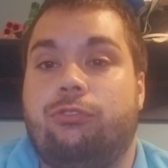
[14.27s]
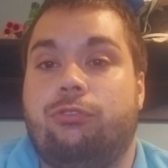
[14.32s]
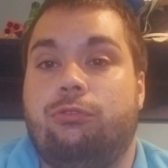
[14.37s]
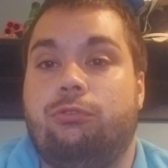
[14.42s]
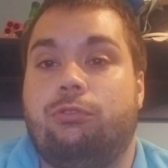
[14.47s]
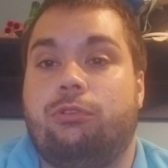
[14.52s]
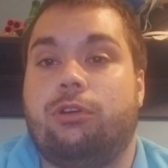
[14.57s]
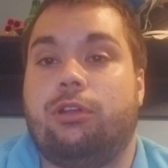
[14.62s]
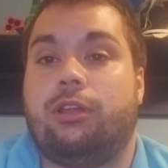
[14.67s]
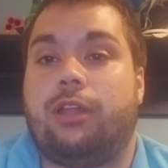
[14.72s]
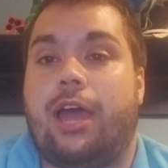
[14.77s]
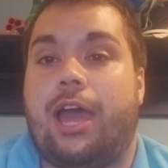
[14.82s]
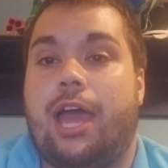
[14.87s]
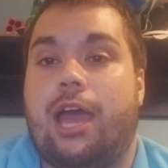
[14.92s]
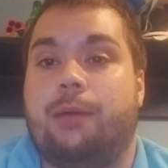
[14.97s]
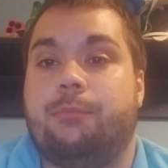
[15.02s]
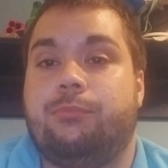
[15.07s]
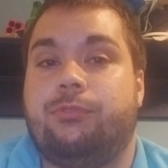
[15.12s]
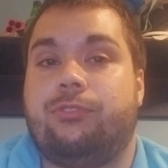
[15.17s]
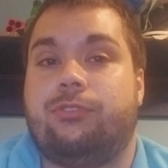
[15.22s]
to
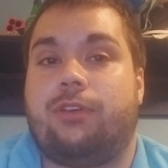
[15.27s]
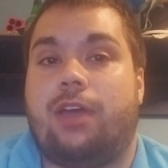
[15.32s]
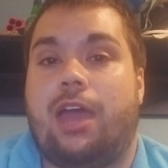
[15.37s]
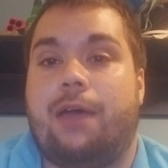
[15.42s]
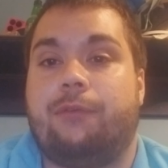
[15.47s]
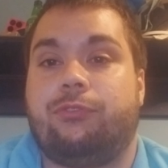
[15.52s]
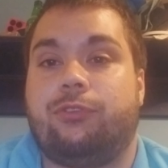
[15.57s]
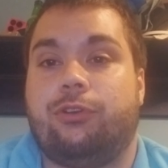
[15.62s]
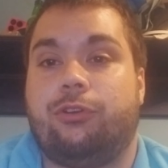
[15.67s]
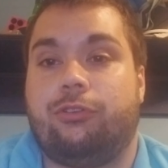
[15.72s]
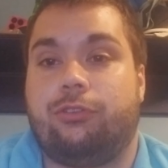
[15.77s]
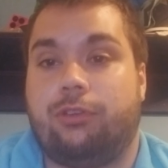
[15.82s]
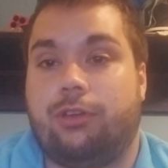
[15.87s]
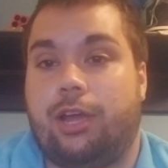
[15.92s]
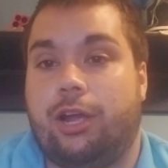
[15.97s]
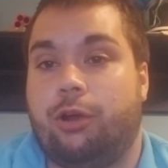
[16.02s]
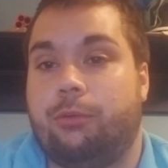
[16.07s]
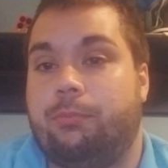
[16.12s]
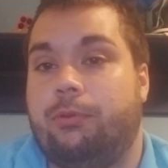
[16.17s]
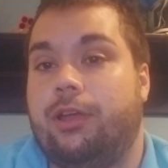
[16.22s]
collapse after the
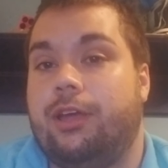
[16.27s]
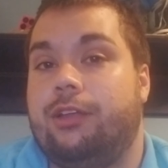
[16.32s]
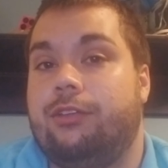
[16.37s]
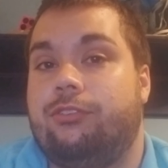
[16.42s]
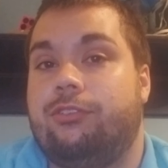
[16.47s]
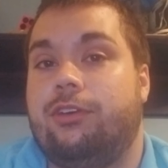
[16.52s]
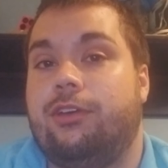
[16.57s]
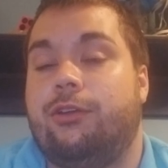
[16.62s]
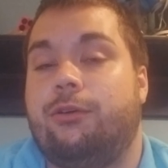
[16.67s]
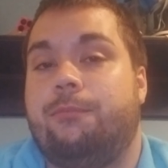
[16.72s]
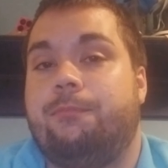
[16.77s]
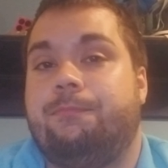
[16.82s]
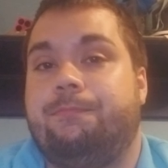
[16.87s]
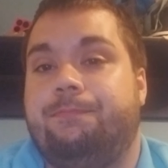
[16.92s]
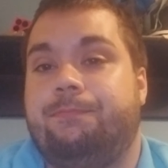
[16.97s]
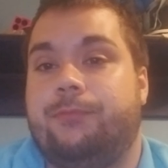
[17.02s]
airplanes hit them